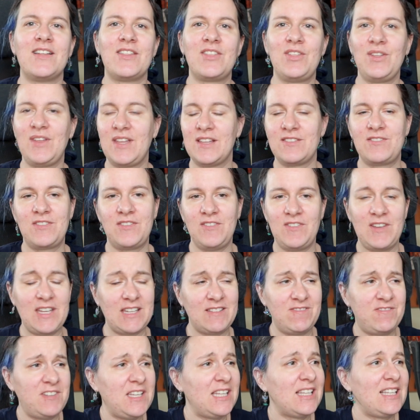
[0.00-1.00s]

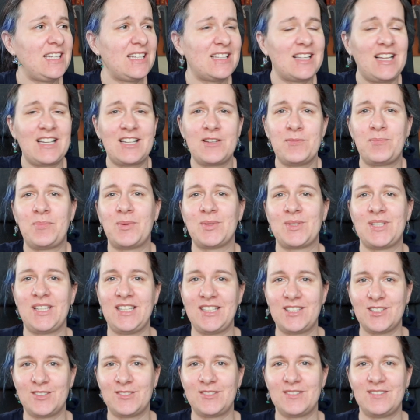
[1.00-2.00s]
feeling like a
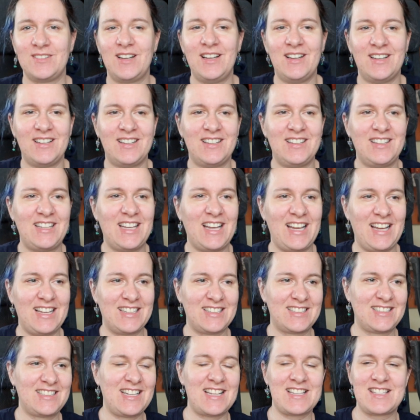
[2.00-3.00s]
potato
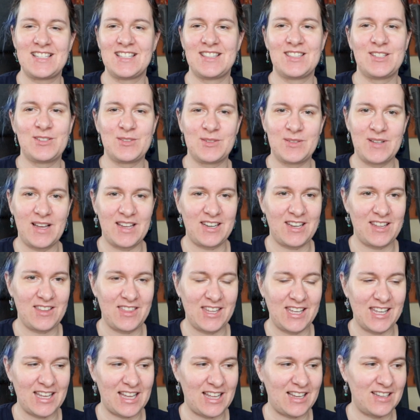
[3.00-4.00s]
that doesn't do
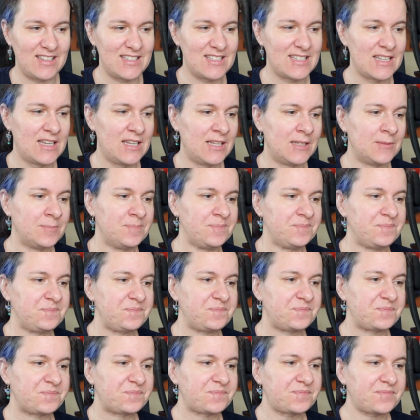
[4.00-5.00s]
anything else.
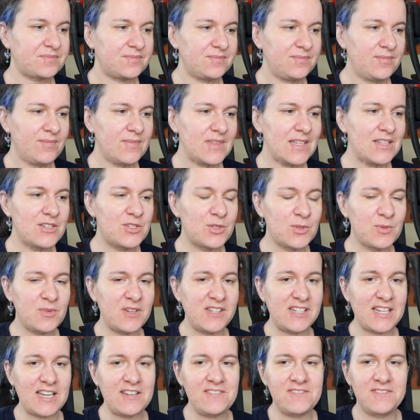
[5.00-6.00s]
So
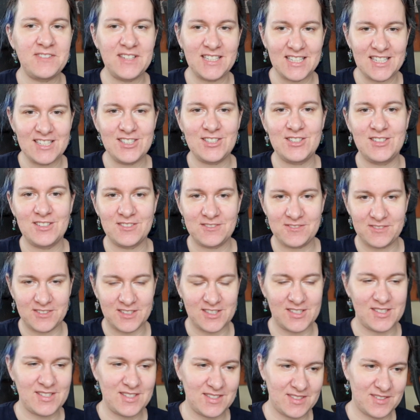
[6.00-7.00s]
when I finished the
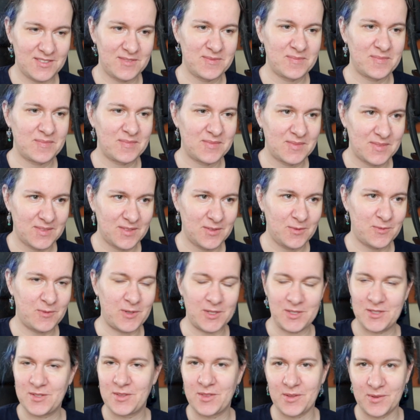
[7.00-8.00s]
first
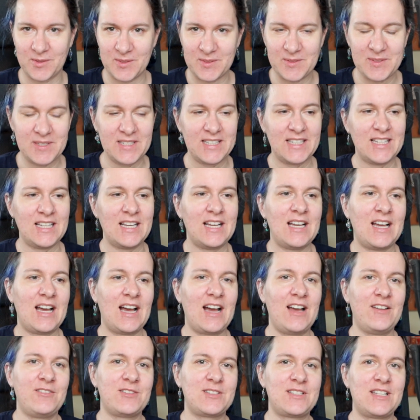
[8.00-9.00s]
watch through,
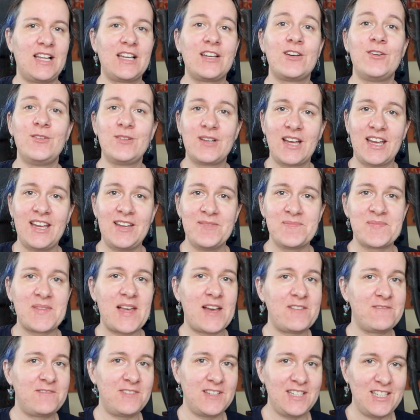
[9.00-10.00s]
I was like, okay,
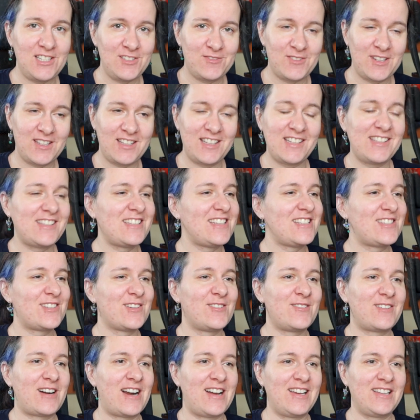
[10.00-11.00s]
I'm finished with it, it's
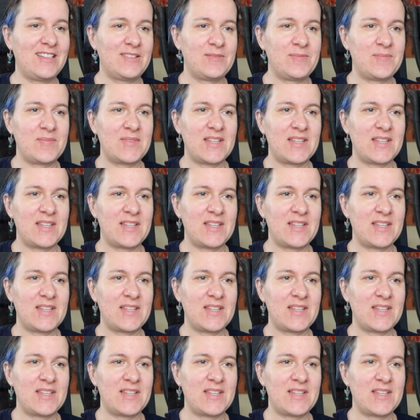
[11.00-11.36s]
alright.